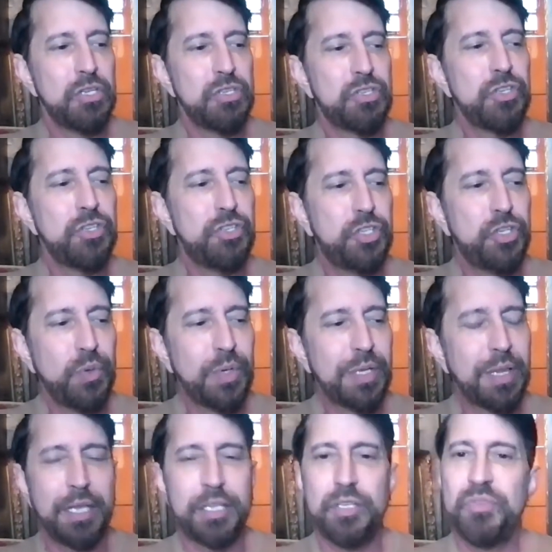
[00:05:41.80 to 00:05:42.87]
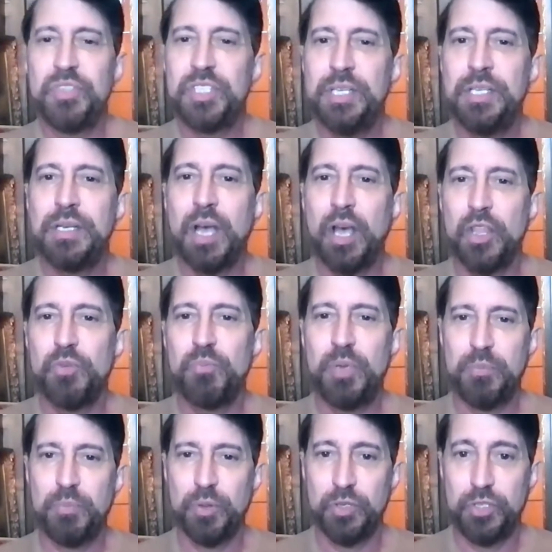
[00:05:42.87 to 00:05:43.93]
to do it like you've seen other
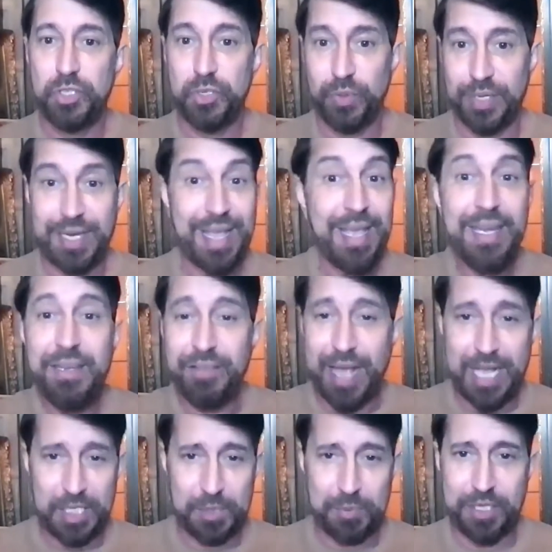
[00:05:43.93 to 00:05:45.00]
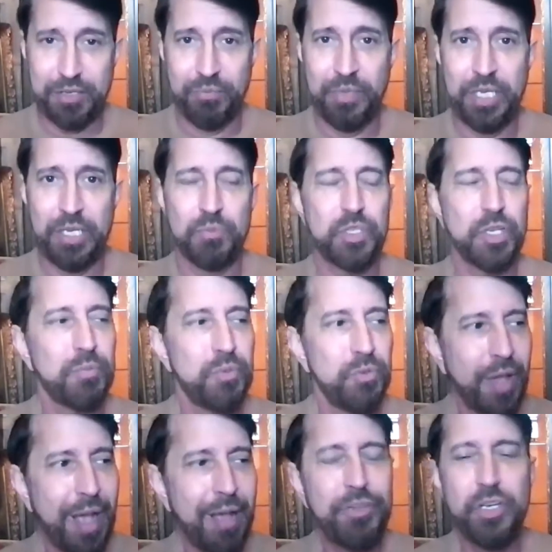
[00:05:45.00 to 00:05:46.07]
people do it. Any aspect of mediumship, you
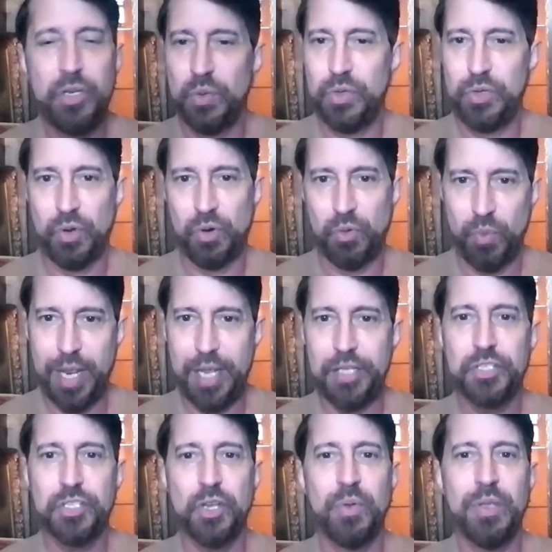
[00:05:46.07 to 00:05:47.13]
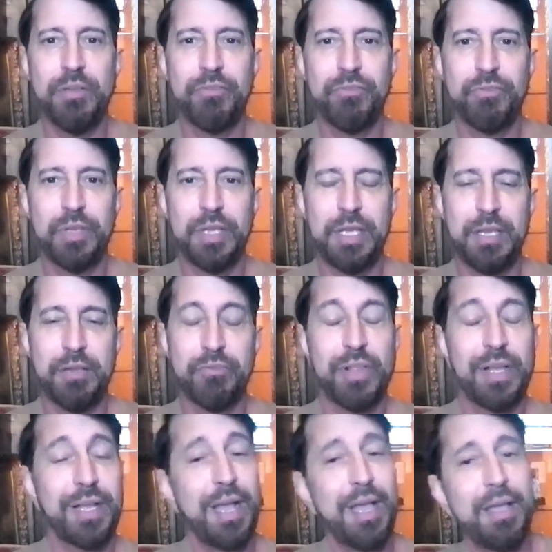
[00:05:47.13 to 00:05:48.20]
have to do it your way. So if if
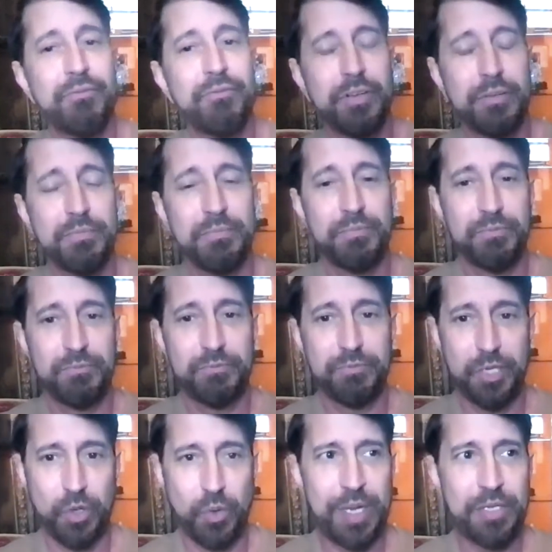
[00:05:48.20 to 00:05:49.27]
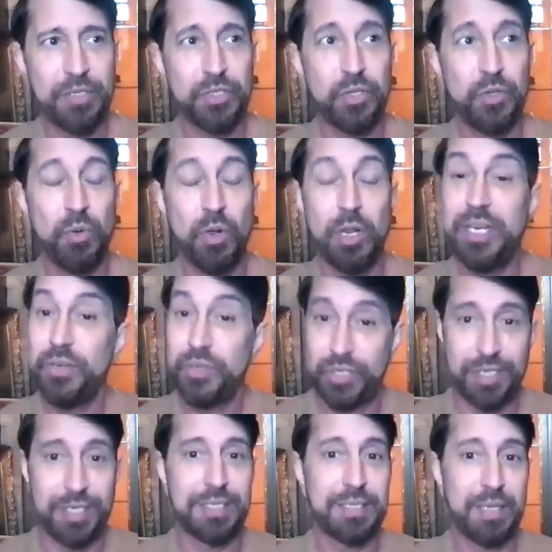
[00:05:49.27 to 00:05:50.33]
like I have a, an acquaintance who hears
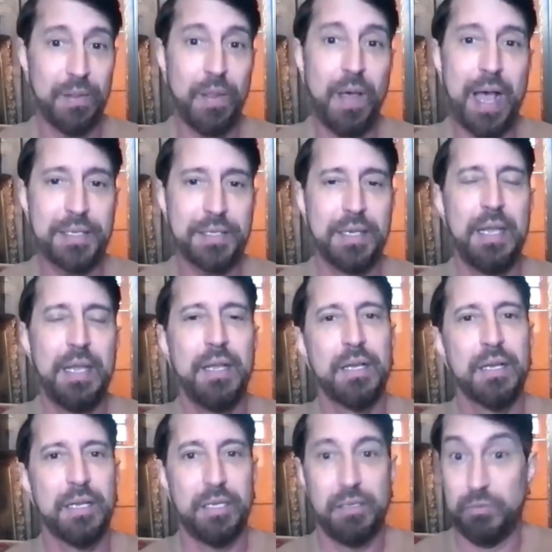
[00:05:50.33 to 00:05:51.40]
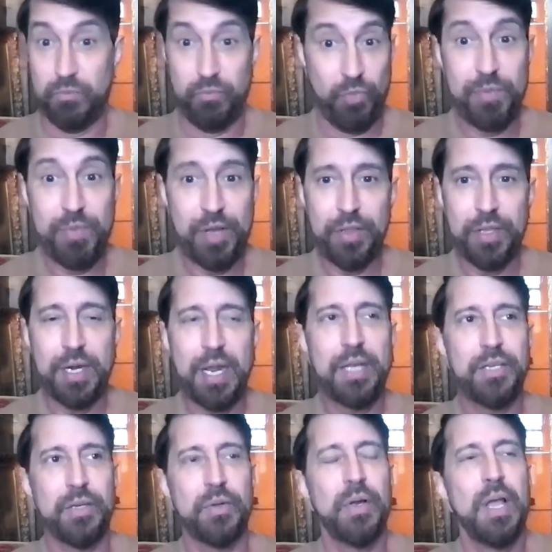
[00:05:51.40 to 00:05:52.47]
things a lot, um, way better than I
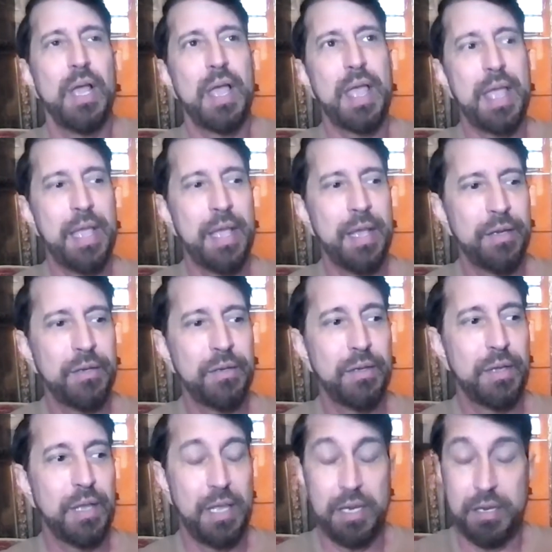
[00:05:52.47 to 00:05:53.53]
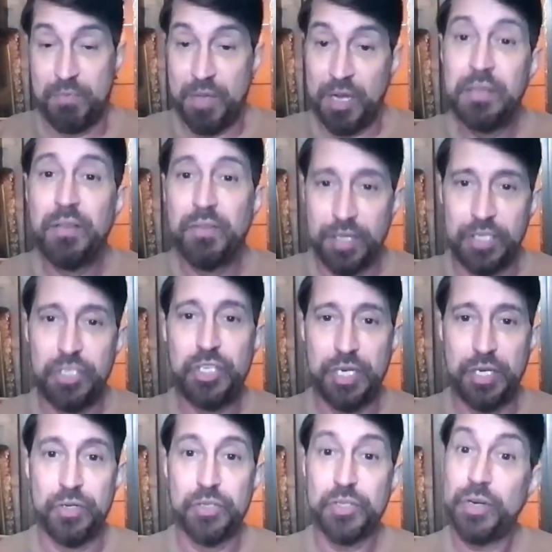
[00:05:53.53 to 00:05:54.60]
do, and and among the things she
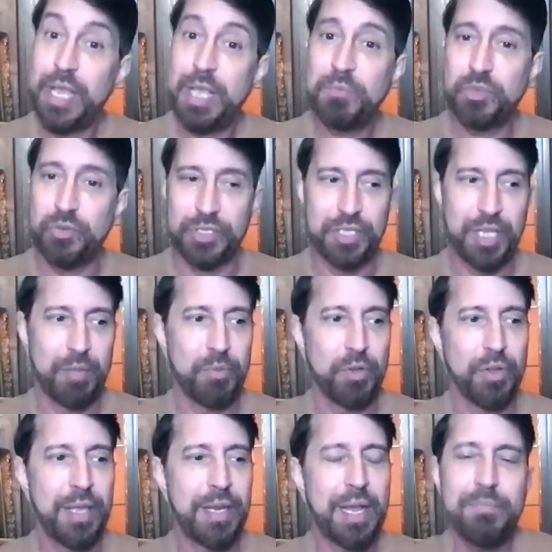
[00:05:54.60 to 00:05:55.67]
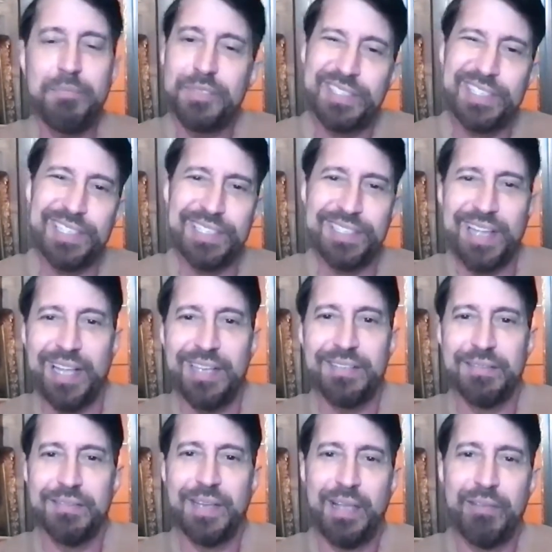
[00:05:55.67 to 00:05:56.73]
hears are names for example and i'm just not
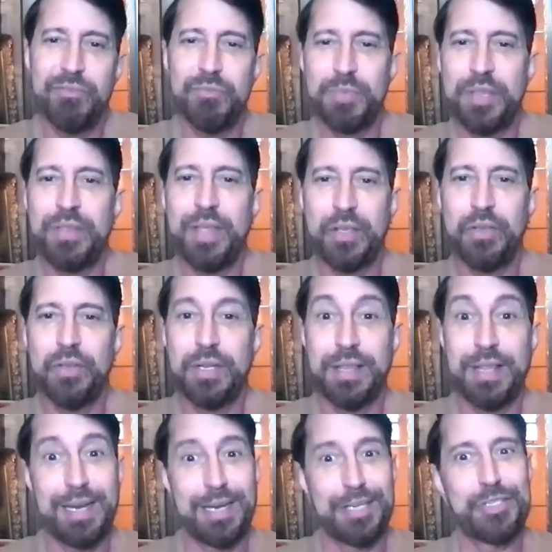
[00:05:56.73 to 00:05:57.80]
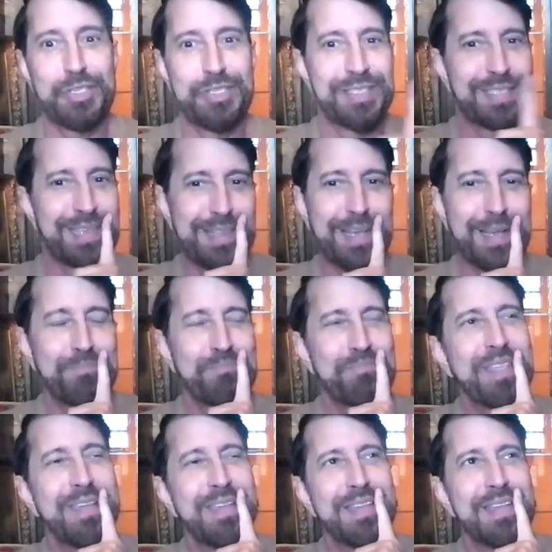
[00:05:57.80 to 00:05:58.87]
i haven't been that good at that i shouldn't say that
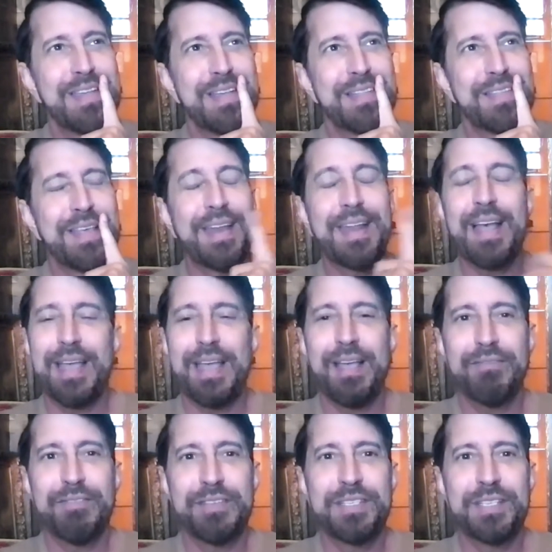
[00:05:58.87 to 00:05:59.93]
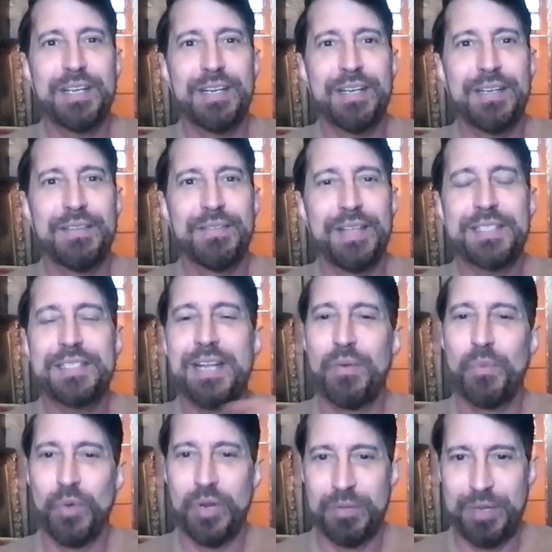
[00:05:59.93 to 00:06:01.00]
that i haven't uh, that's
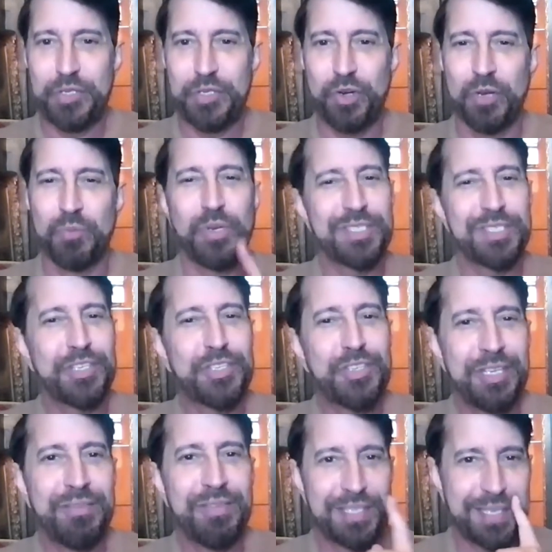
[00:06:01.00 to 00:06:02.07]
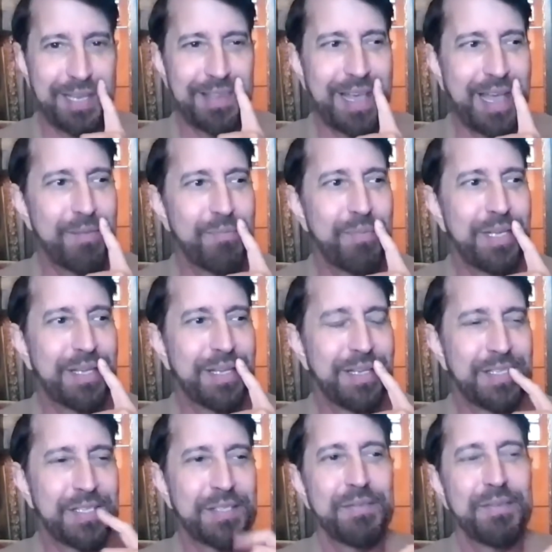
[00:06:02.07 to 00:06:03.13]
not one of my strong points i shouldn't even say that
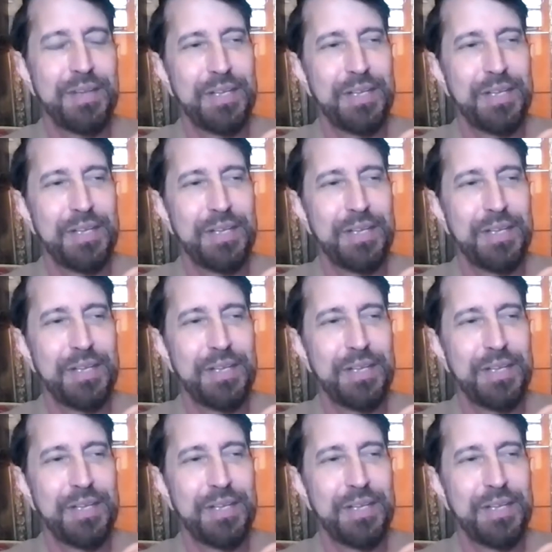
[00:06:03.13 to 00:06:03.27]
because